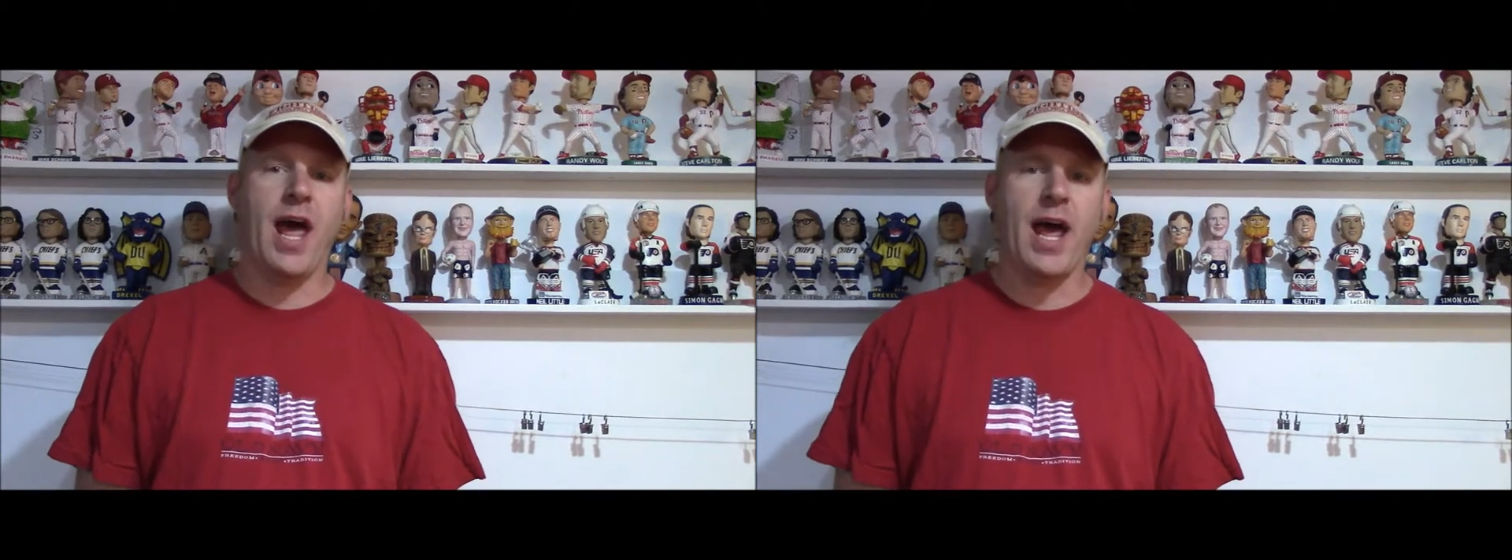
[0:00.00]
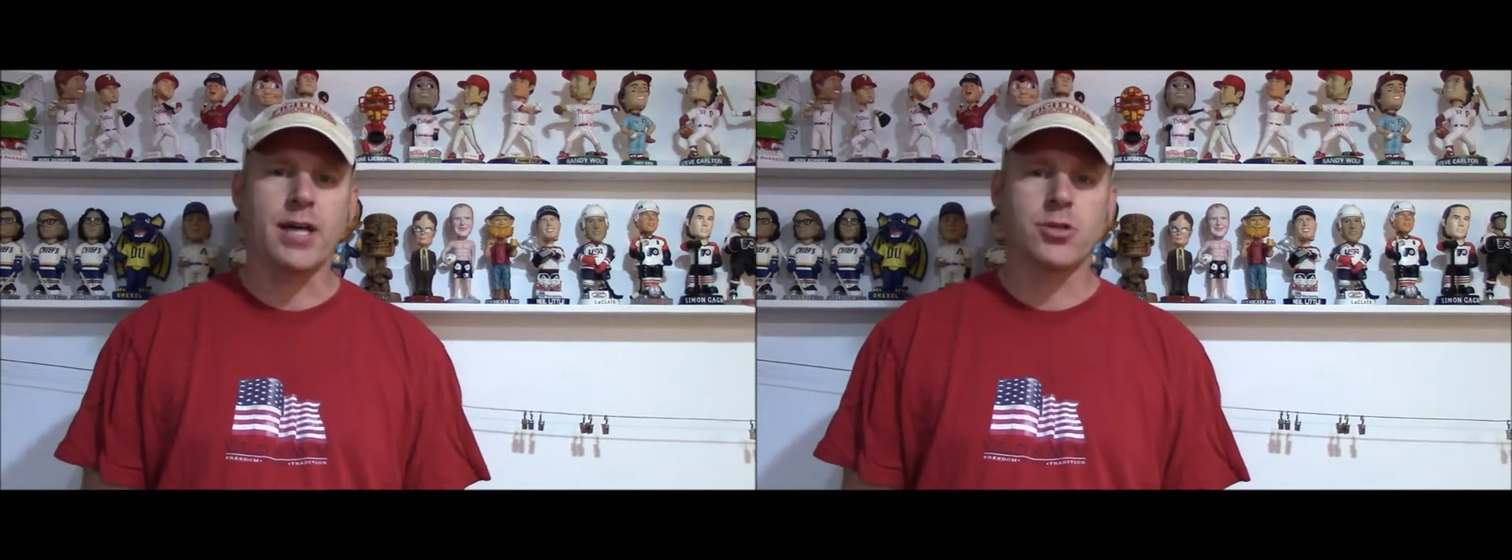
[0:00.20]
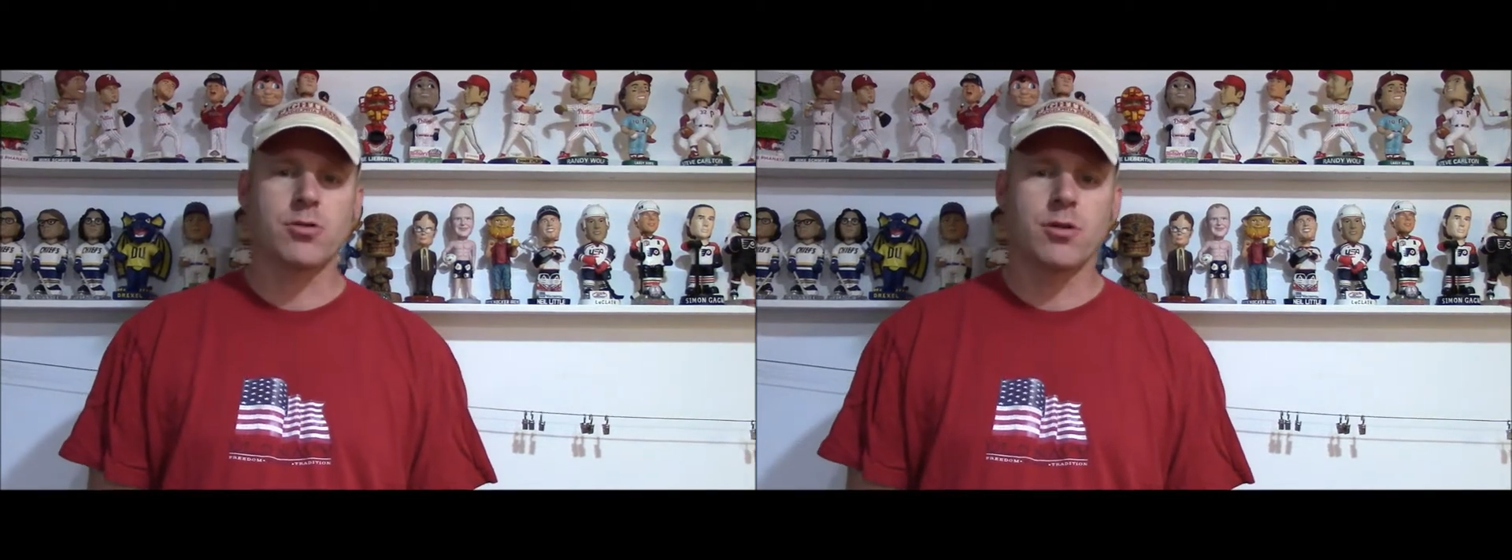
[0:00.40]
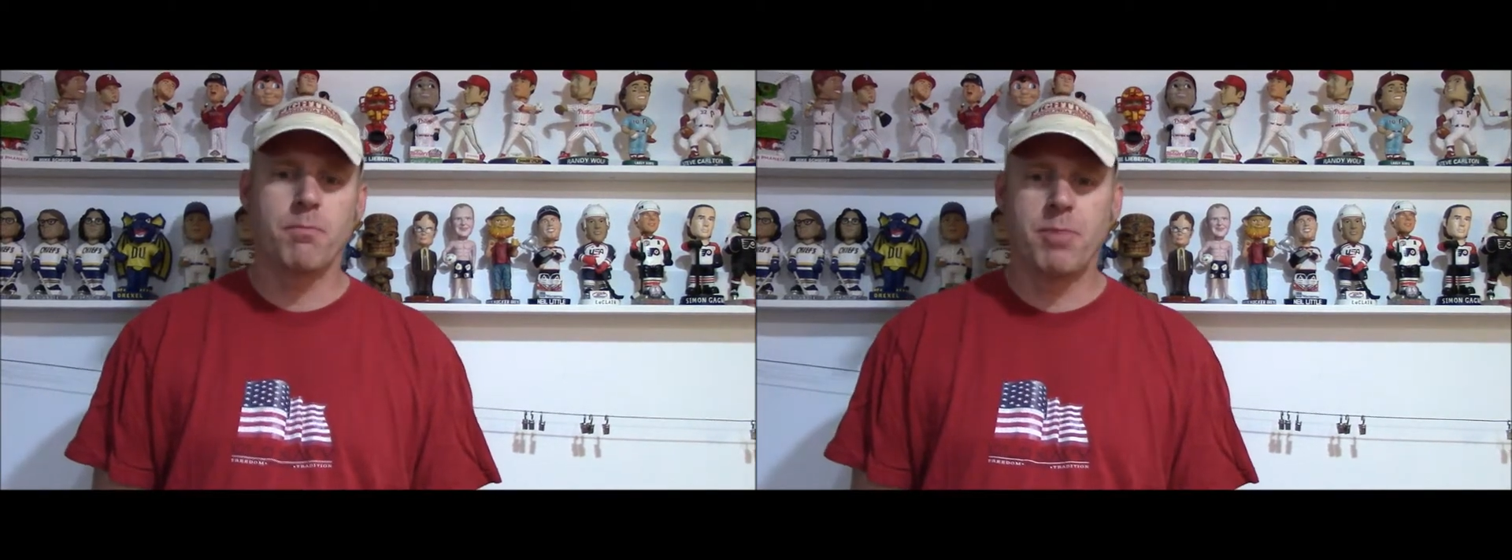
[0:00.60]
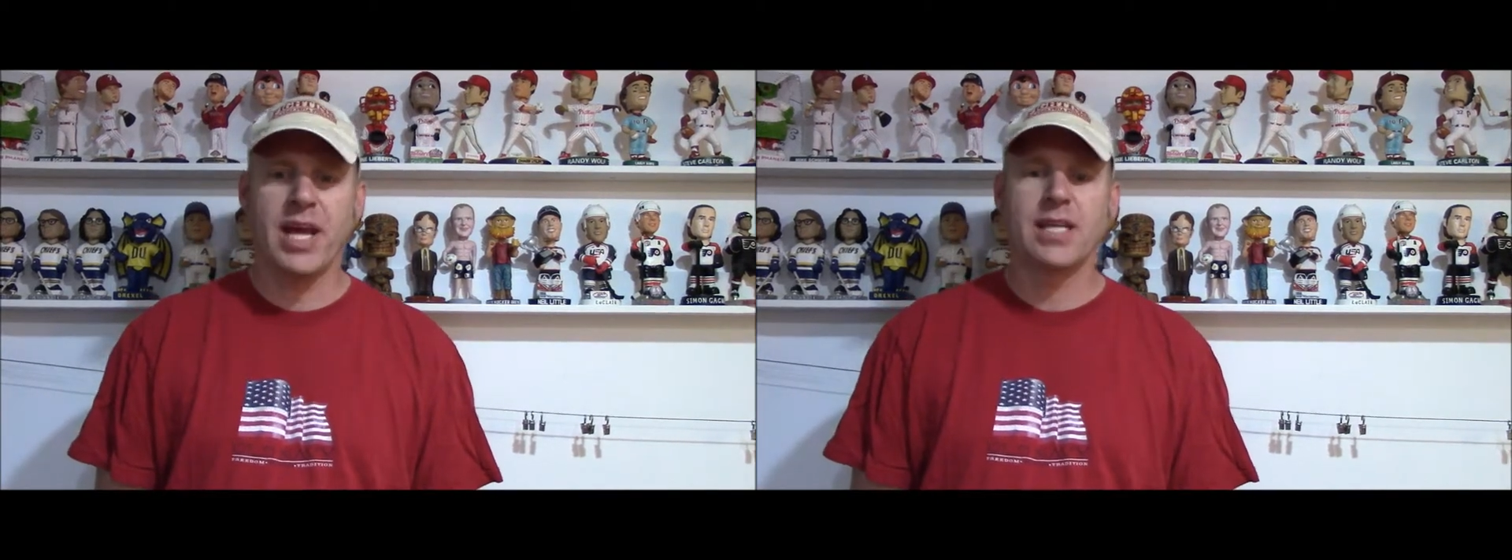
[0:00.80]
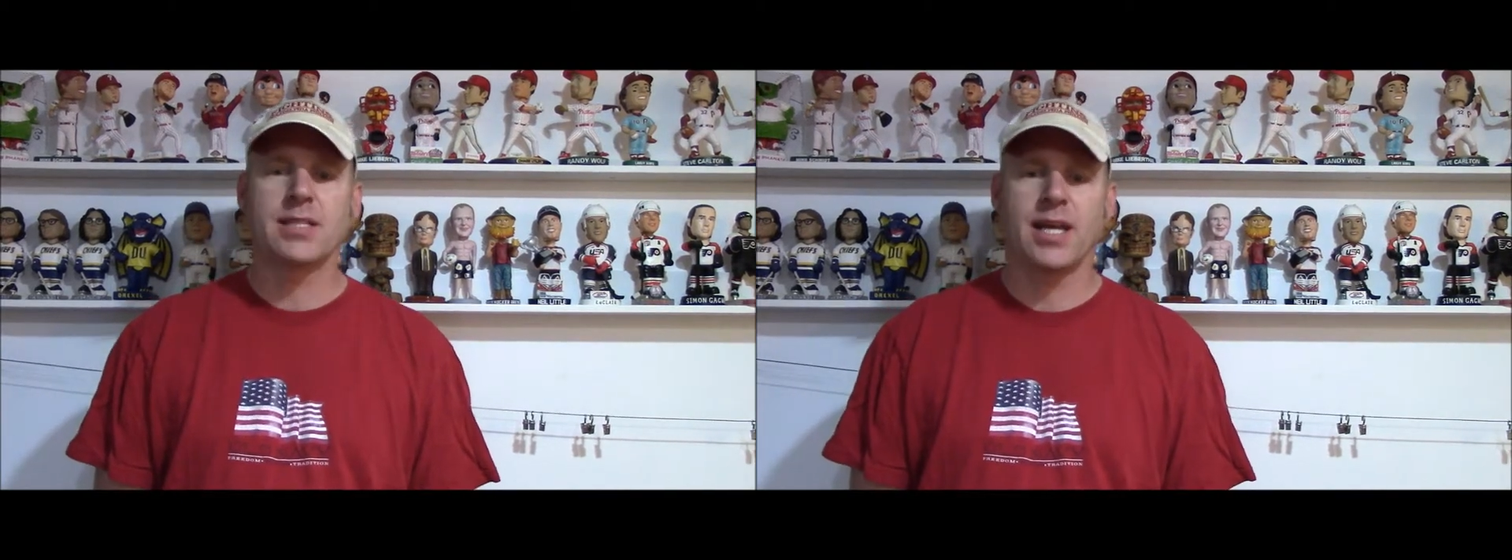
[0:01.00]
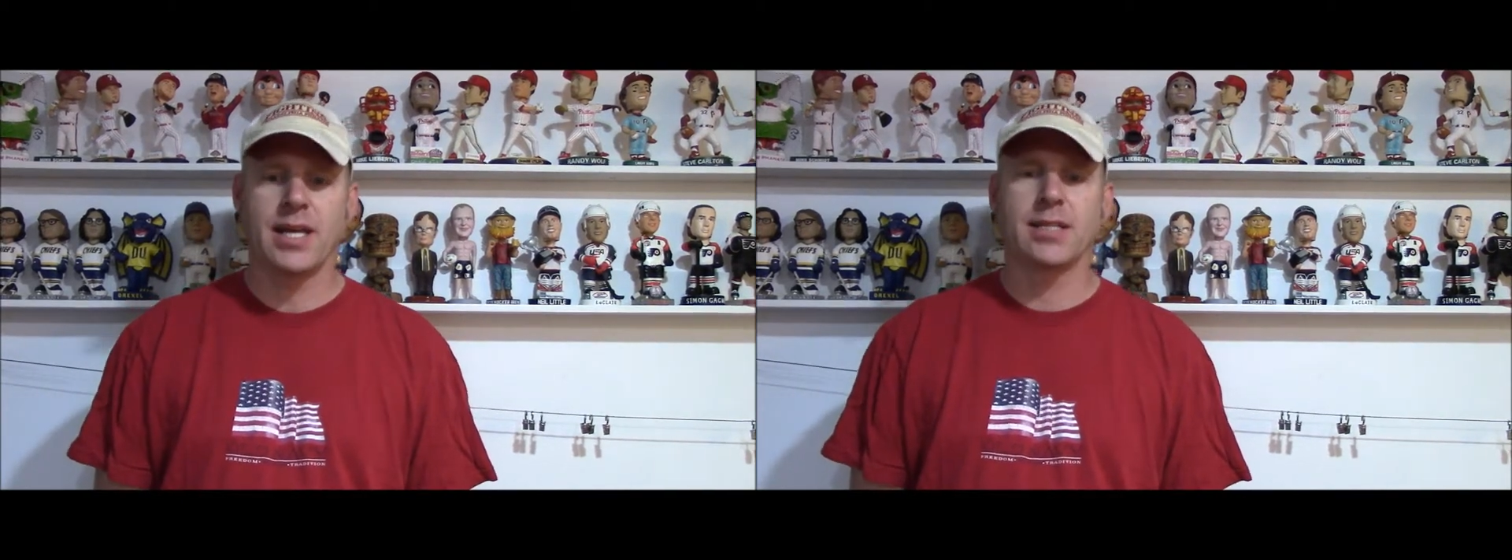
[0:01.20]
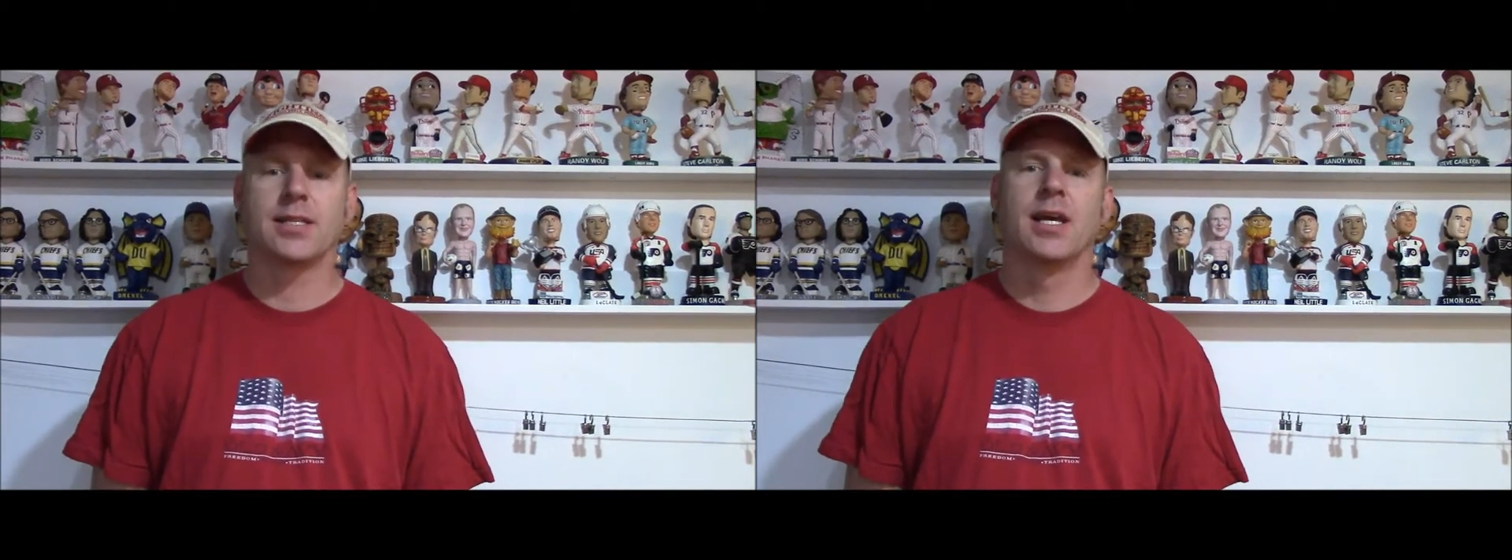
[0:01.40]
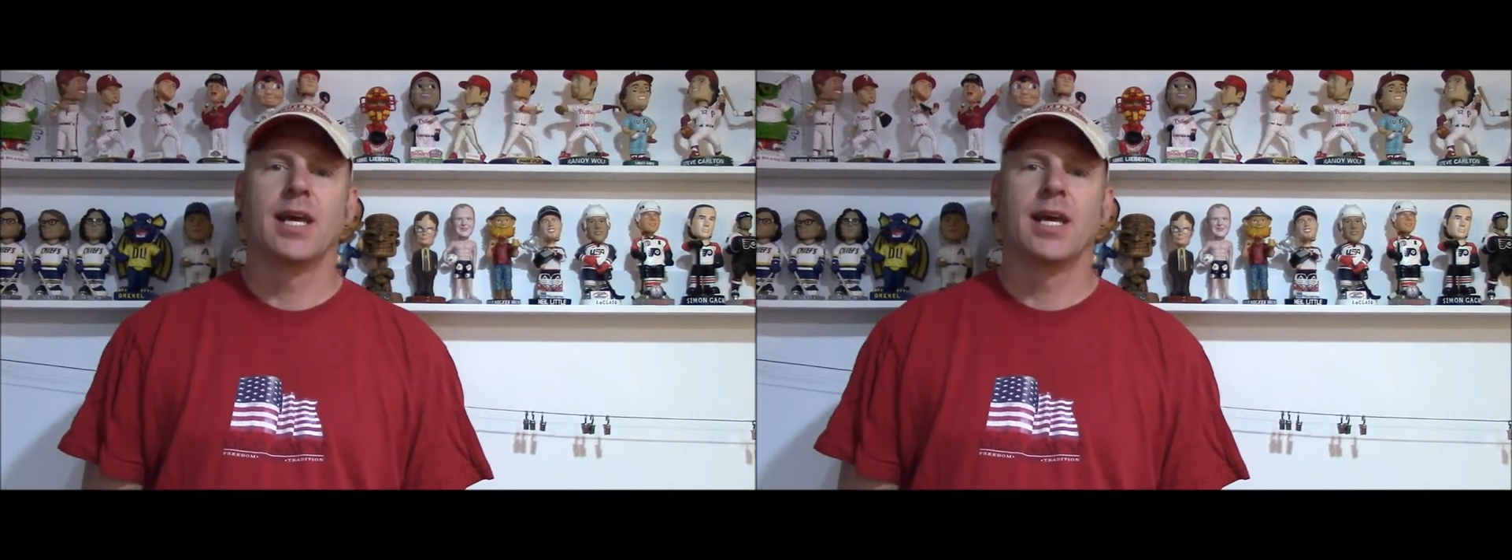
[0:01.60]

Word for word: extra base hits